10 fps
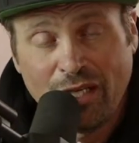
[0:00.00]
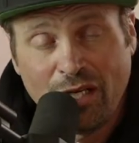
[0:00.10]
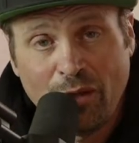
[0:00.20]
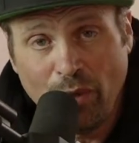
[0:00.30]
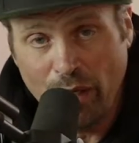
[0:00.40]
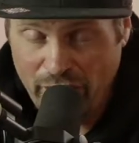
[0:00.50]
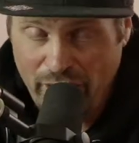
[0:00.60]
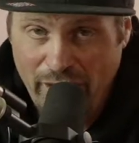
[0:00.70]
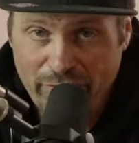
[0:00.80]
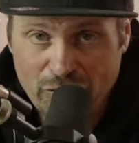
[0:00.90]
Maybe they
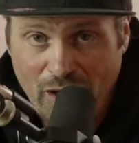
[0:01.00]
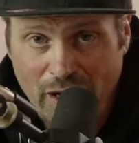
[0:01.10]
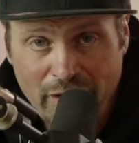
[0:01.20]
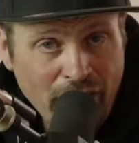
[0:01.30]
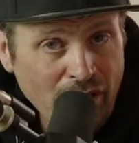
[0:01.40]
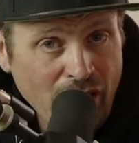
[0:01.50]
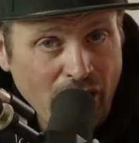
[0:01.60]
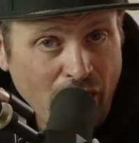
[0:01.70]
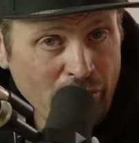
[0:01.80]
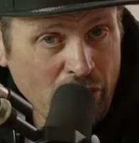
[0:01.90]
haven't tried a
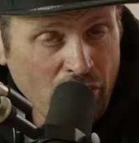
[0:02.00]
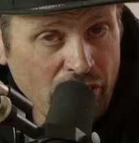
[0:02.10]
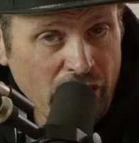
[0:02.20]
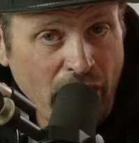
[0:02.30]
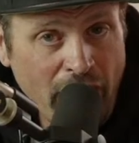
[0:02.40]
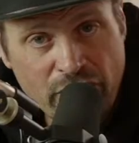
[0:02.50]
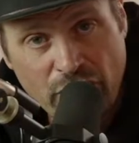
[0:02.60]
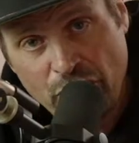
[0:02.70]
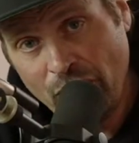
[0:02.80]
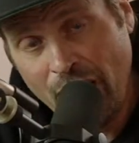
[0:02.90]
Big O ES and
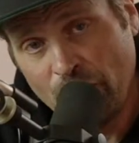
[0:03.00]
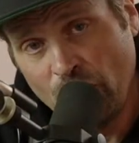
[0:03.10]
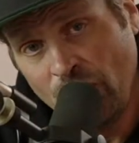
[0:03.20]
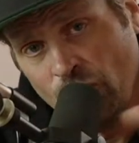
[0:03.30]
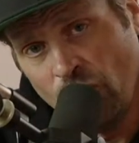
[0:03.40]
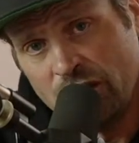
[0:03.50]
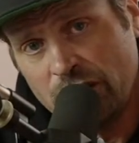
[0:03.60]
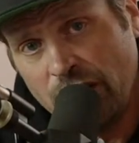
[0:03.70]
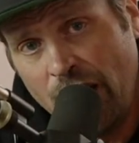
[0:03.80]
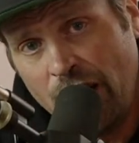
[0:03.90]
you happen to win one
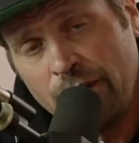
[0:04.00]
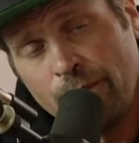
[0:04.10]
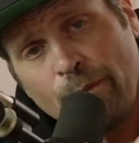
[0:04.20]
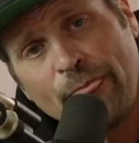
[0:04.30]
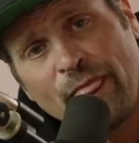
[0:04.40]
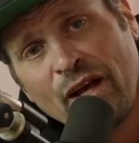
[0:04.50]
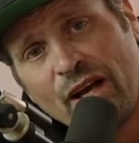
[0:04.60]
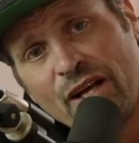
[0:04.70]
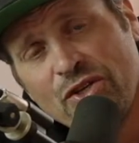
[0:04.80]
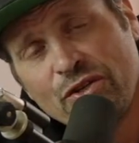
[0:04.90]
today,
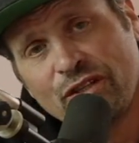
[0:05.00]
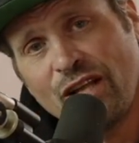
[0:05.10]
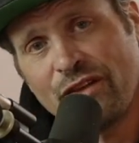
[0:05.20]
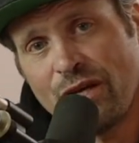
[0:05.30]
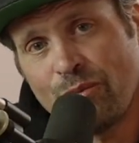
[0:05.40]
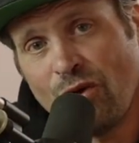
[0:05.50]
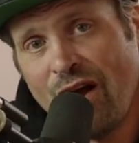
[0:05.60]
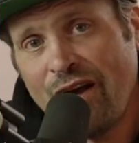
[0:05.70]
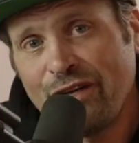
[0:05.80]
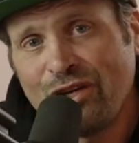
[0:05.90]
and you could let them
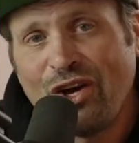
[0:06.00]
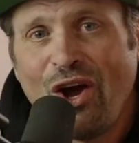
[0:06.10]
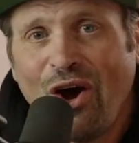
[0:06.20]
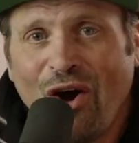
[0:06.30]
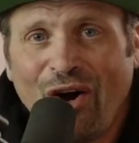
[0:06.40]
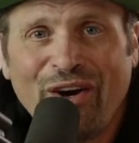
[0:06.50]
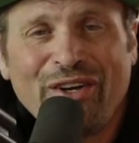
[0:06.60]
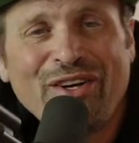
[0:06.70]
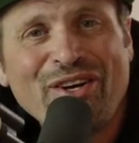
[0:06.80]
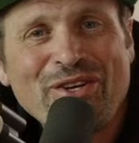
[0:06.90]
ride on
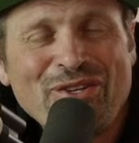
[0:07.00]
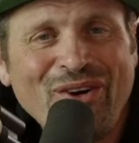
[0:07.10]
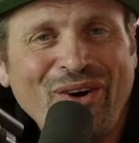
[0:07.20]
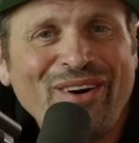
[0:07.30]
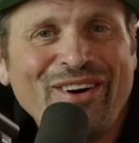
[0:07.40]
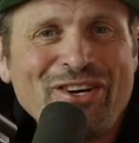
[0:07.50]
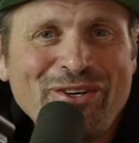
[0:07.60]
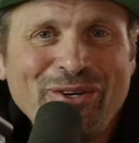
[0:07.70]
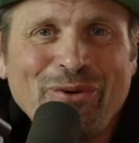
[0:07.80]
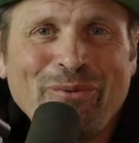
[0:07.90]
your
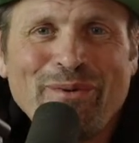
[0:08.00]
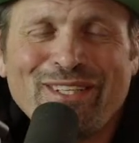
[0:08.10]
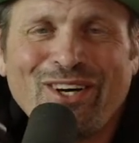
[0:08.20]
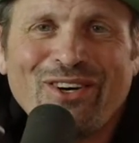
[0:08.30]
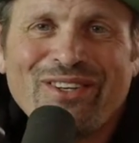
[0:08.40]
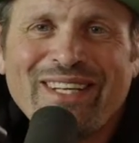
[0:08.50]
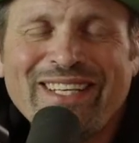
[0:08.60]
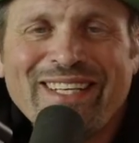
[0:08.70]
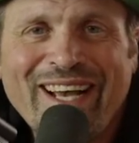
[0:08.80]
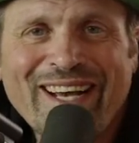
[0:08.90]
new Big O
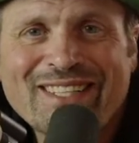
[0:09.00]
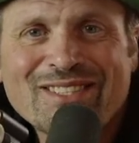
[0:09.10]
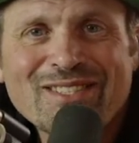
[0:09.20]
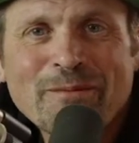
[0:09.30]
ES.